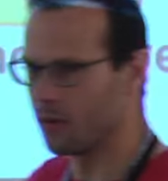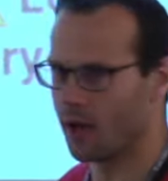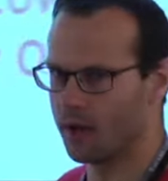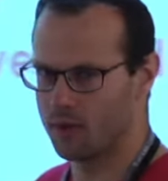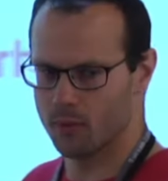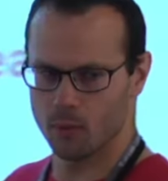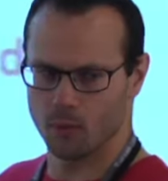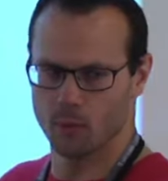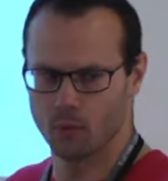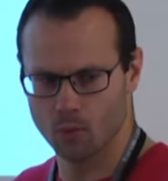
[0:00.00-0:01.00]
not
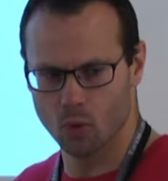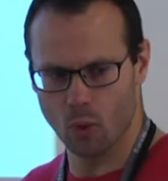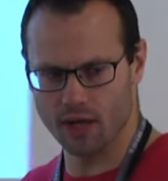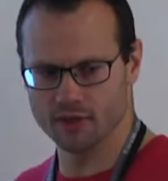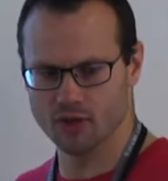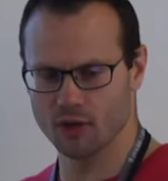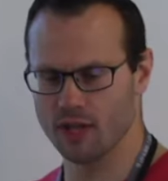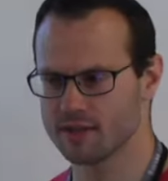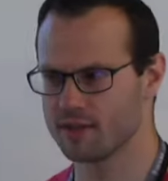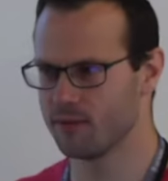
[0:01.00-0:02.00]
quite as good
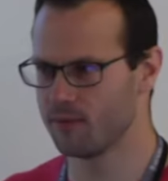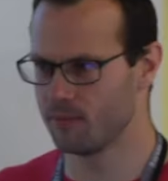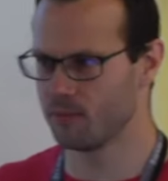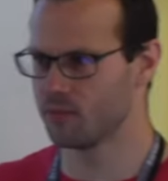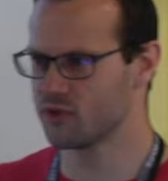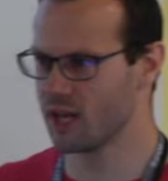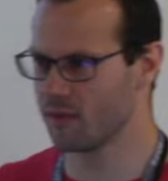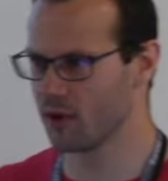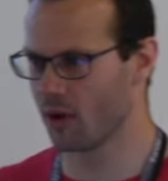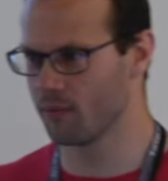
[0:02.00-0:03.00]
as the
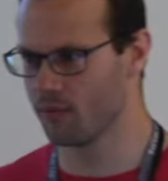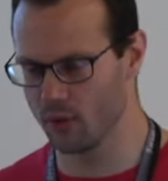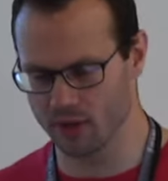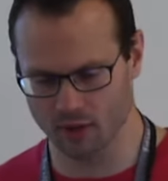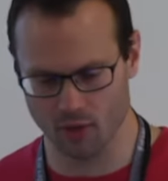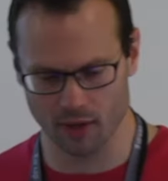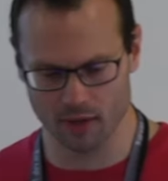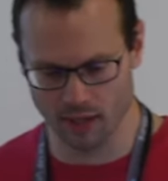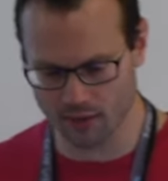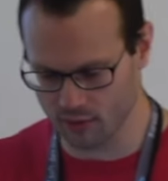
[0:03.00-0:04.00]
state-of-the-art fully concurrent
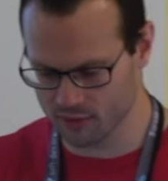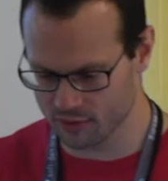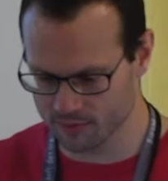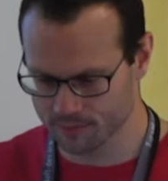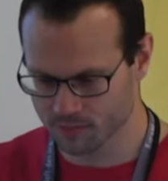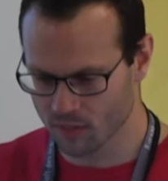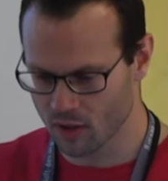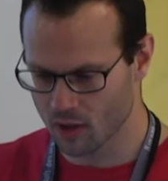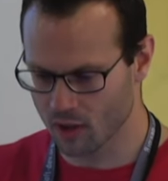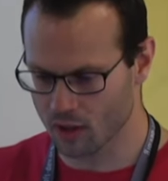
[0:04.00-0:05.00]
collectors,
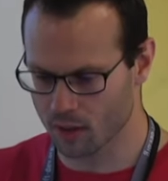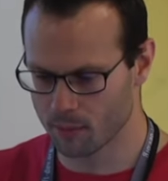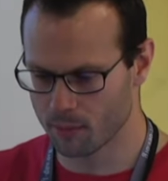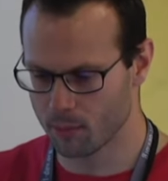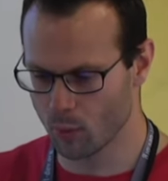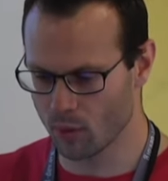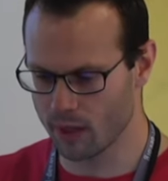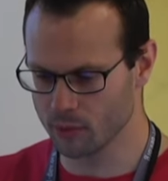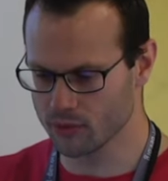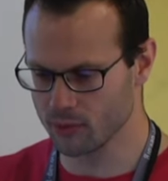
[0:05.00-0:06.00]
um, but we're
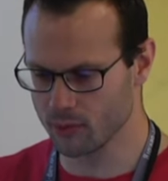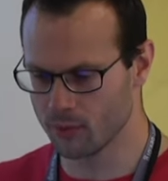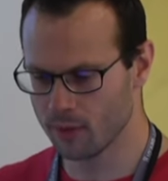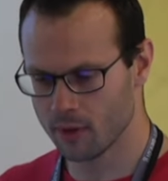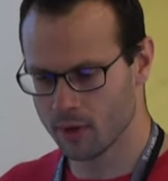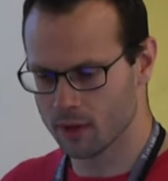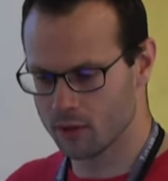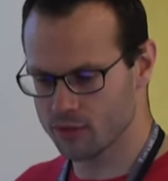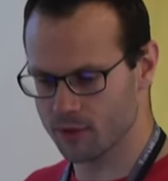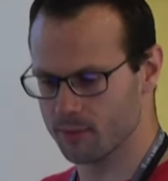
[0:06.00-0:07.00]
able to
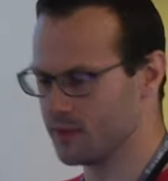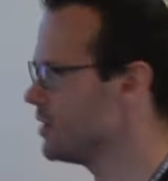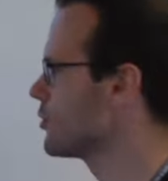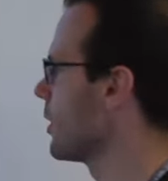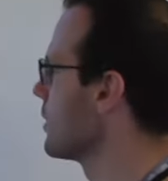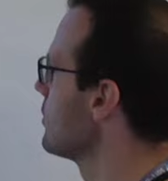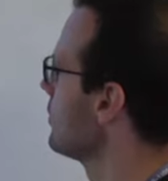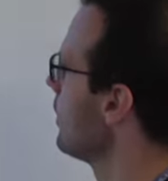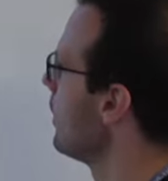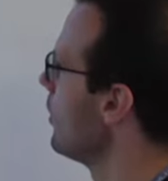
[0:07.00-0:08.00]
do some neat tricks, and